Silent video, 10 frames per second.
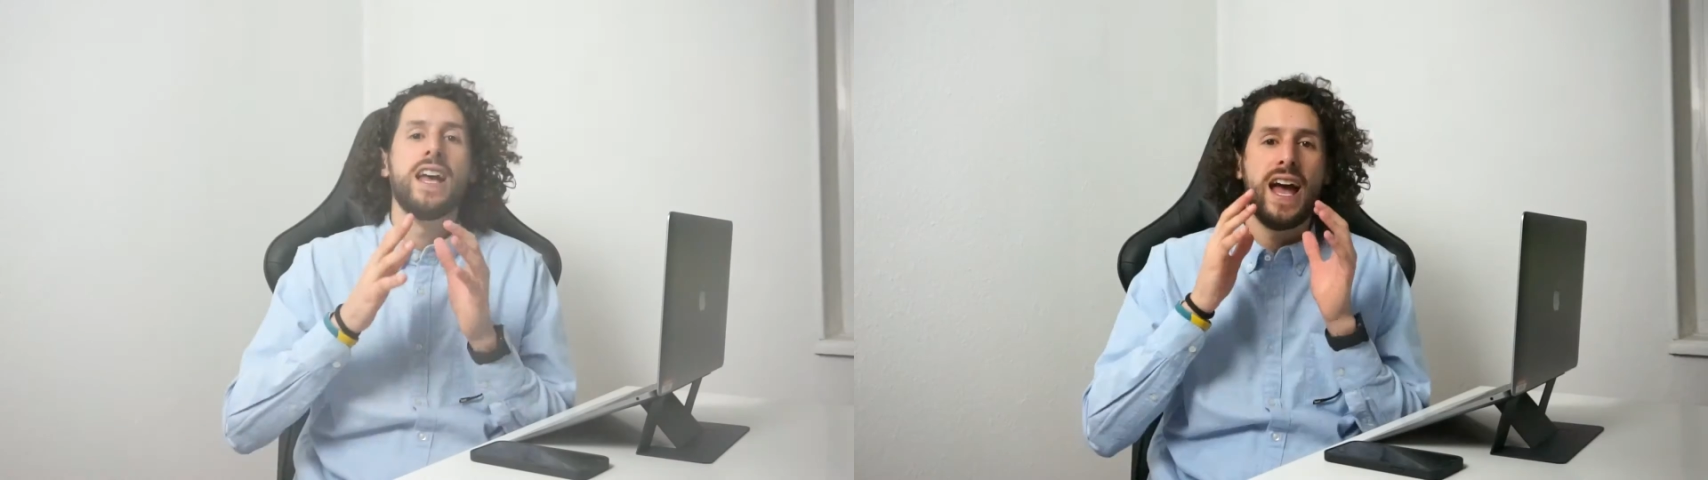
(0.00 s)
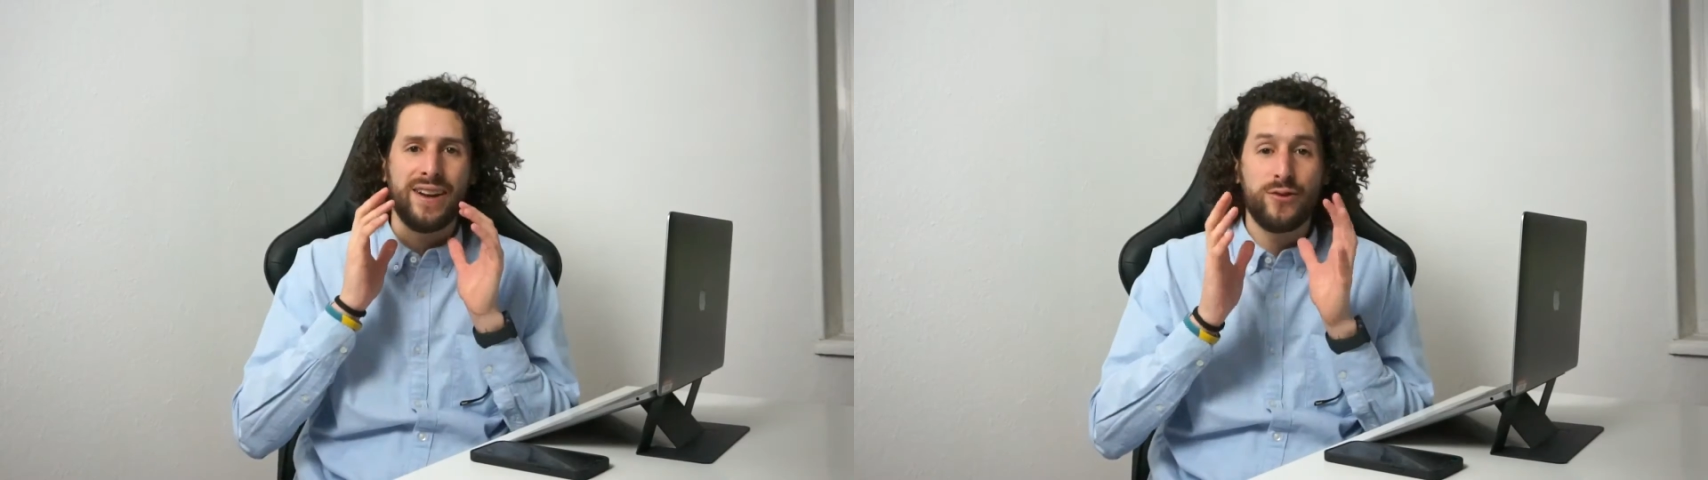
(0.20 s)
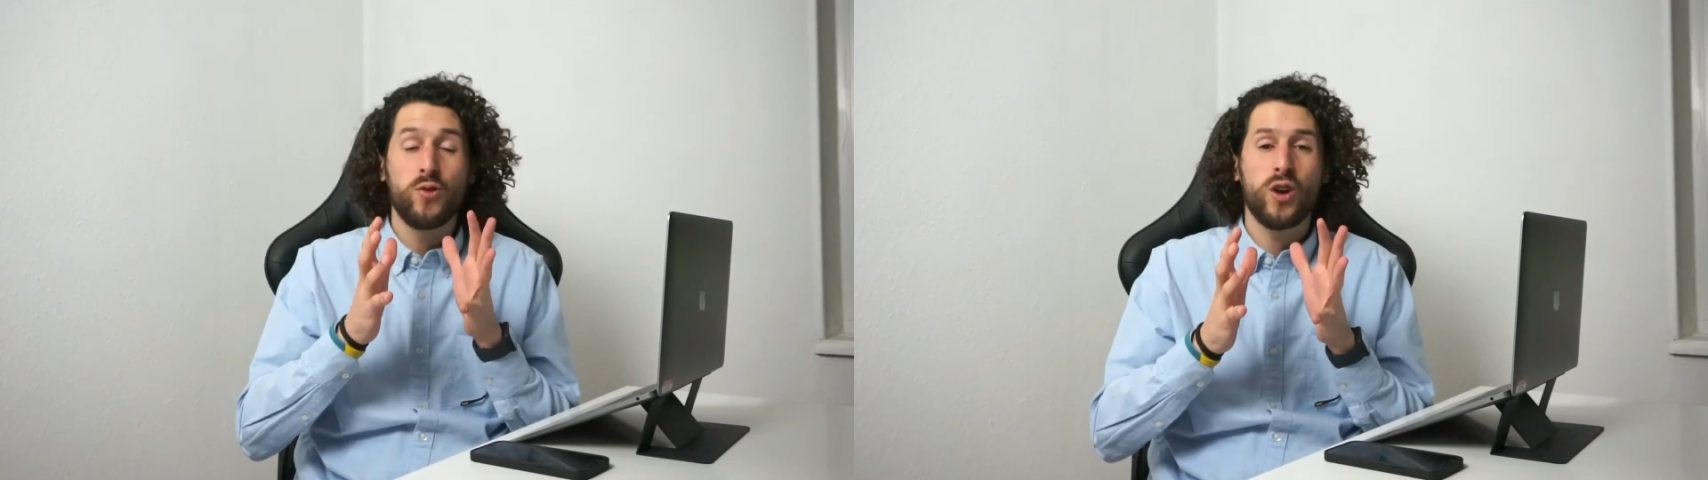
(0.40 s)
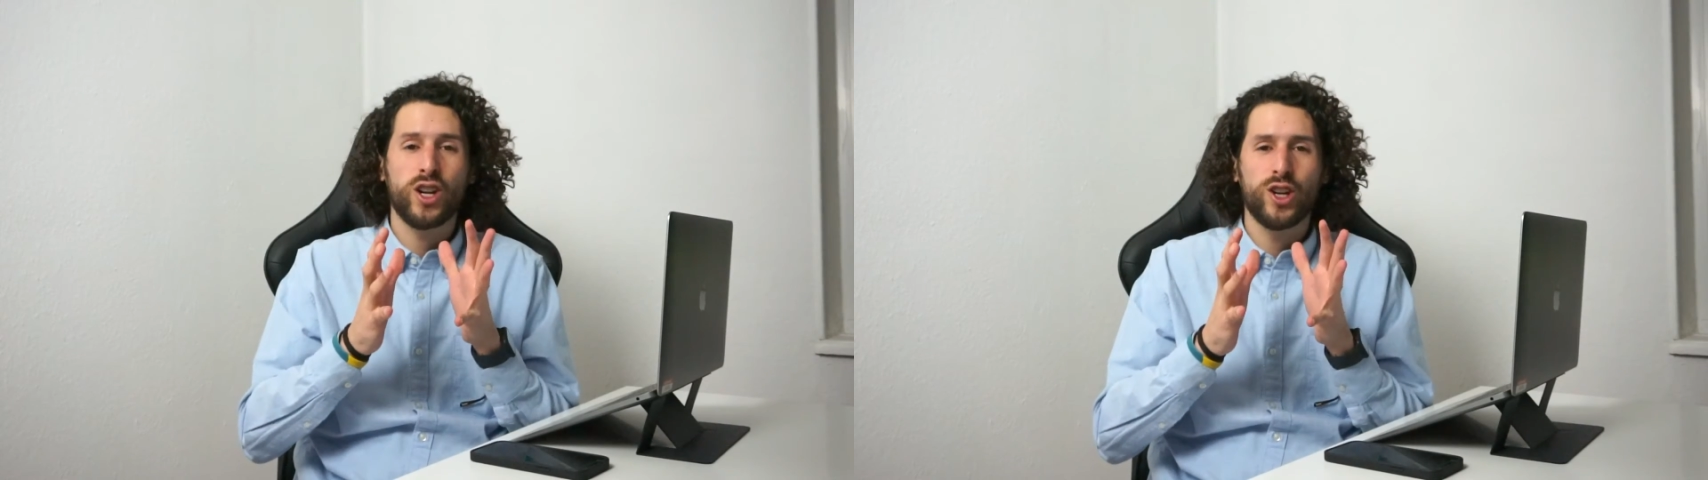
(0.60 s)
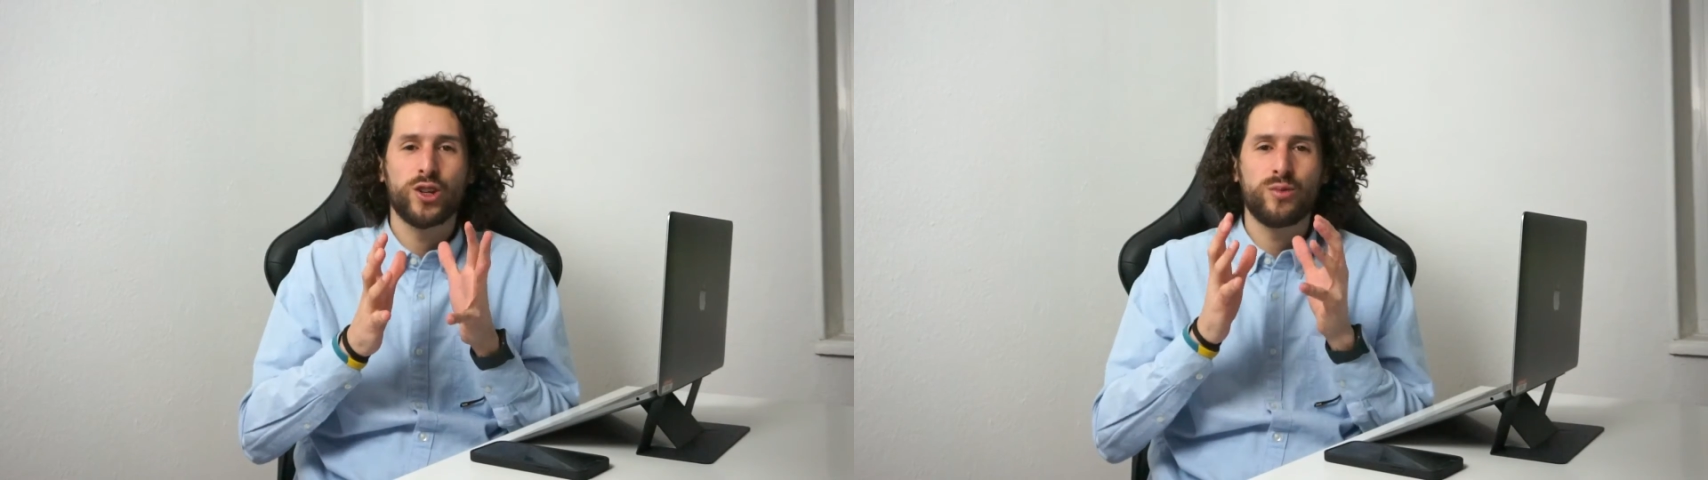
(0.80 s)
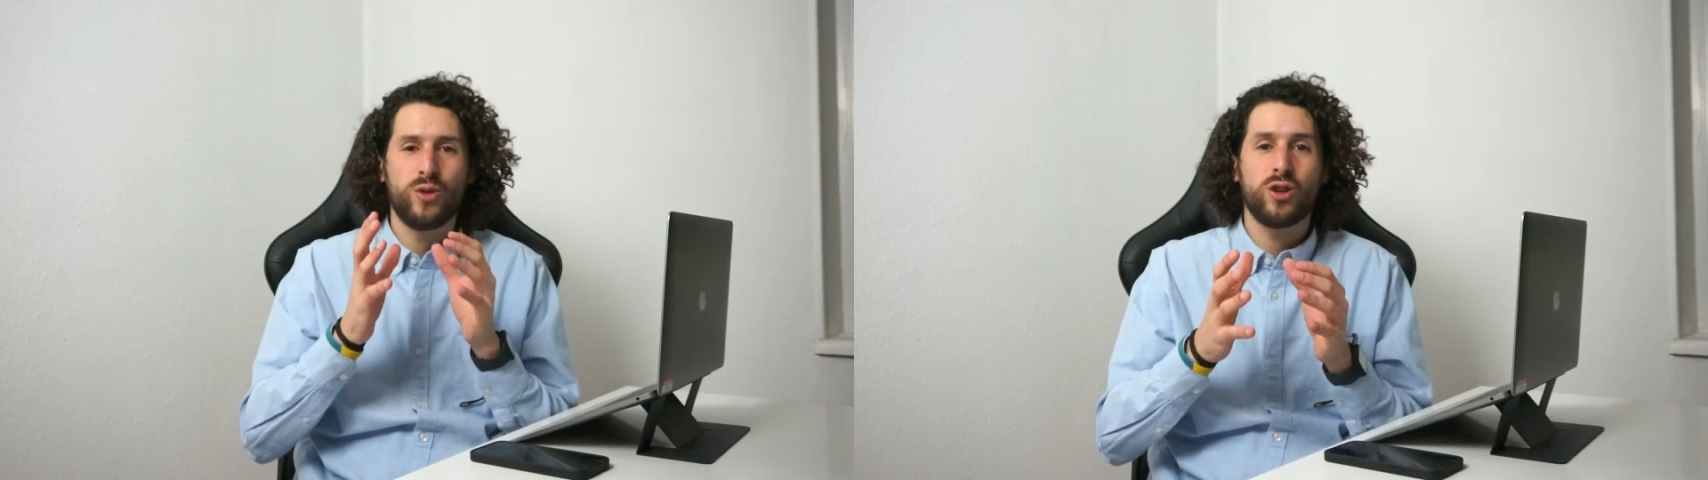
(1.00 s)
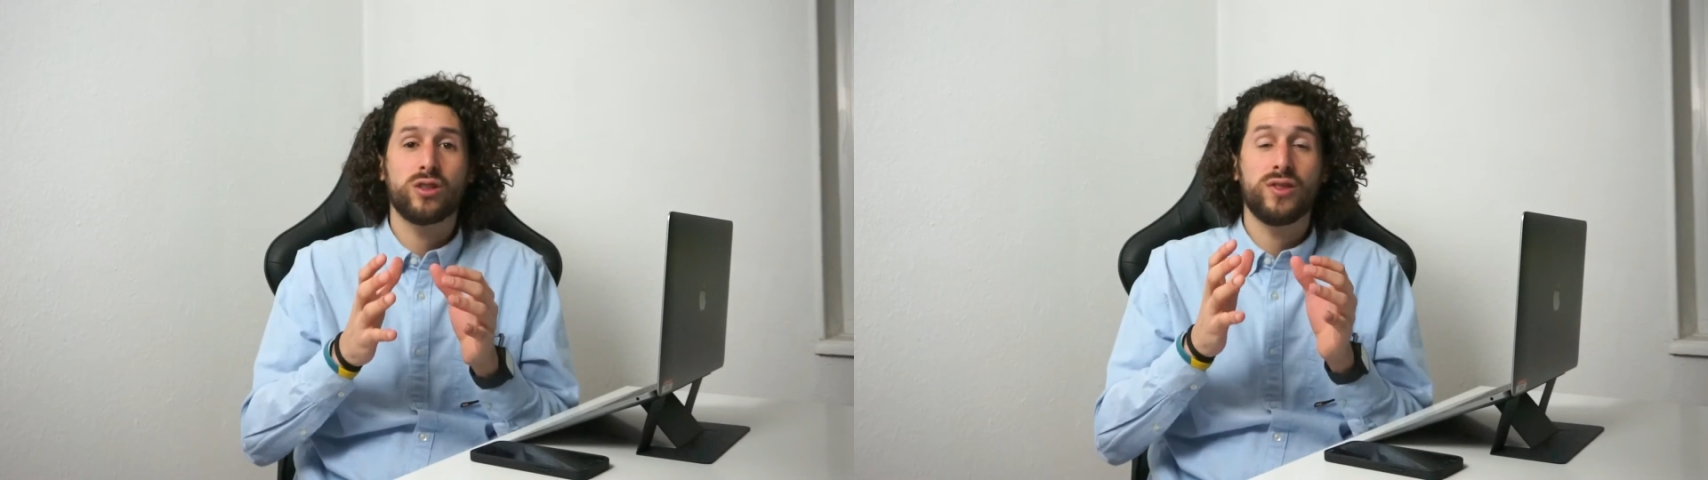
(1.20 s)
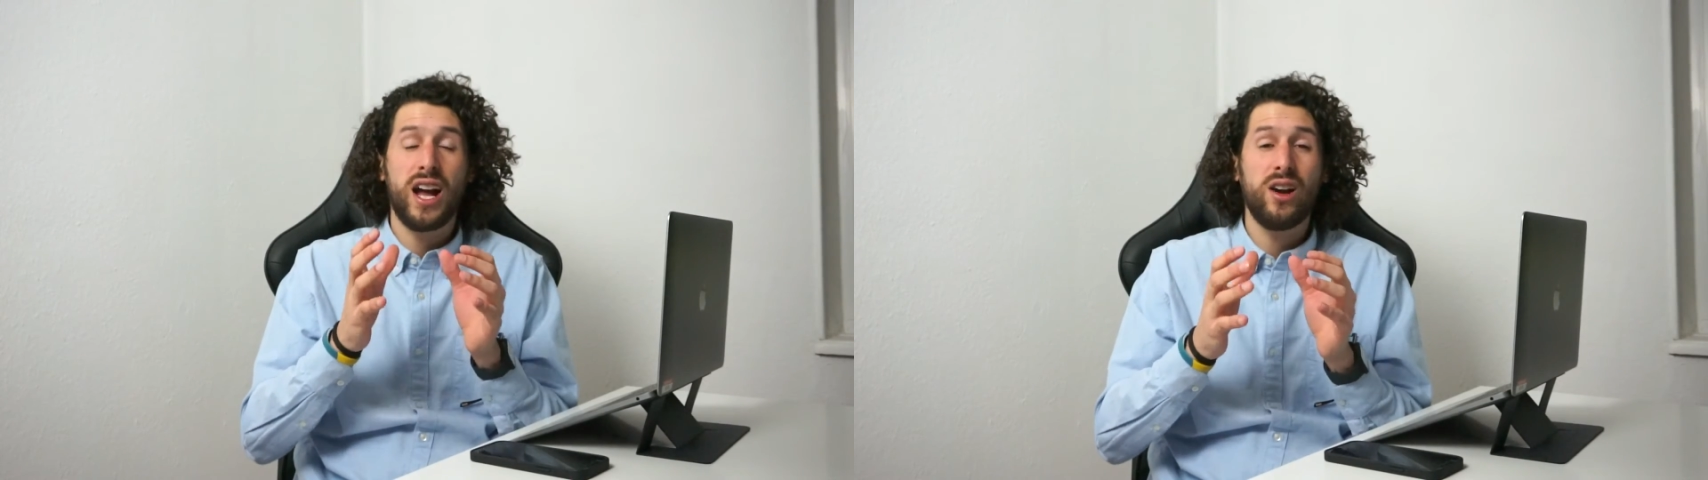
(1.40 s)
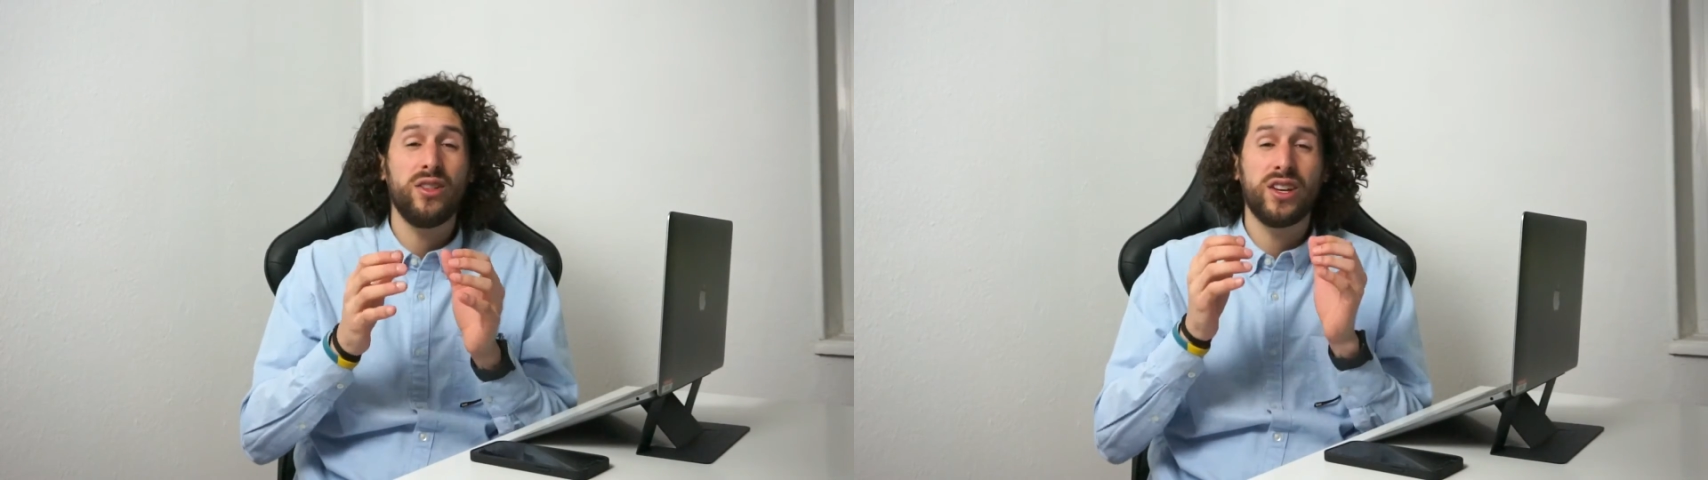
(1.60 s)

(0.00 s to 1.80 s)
And if you want to learn more of how